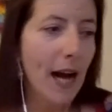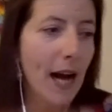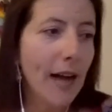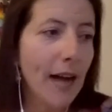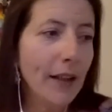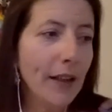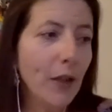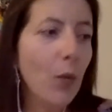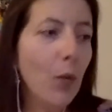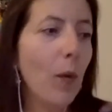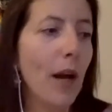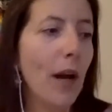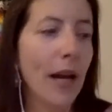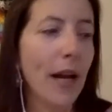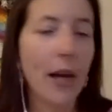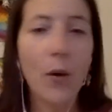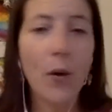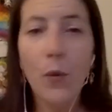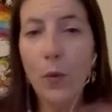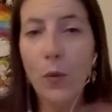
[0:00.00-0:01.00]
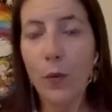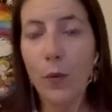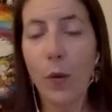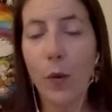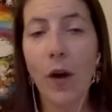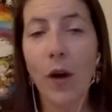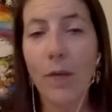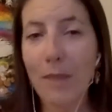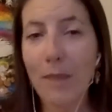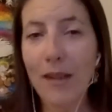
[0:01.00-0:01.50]
And in a way, all
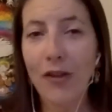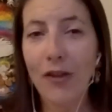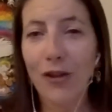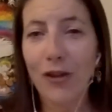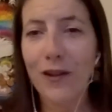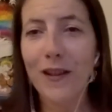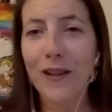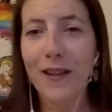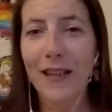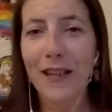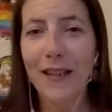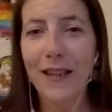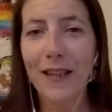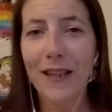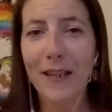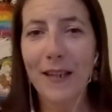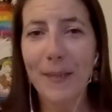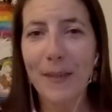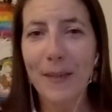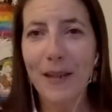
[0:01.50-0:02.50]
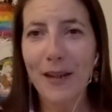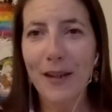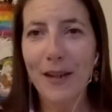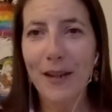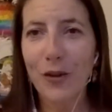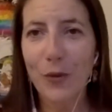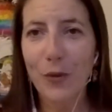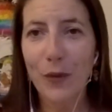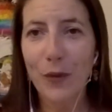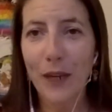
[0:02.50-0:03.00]
what I've mentioned is
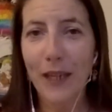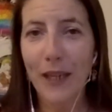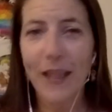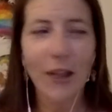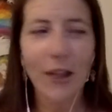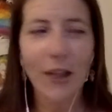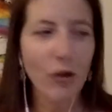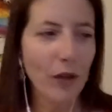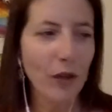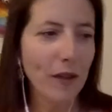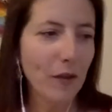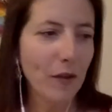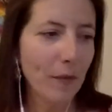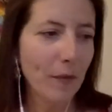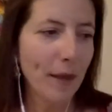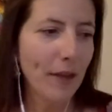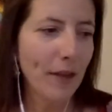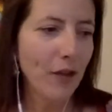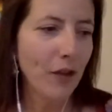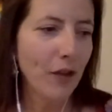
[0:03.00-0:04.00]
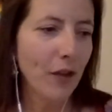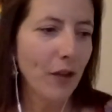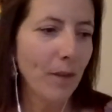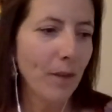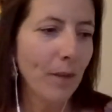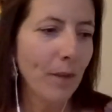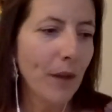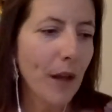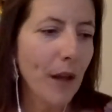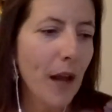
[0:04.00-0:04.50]
potential for healing and transformation.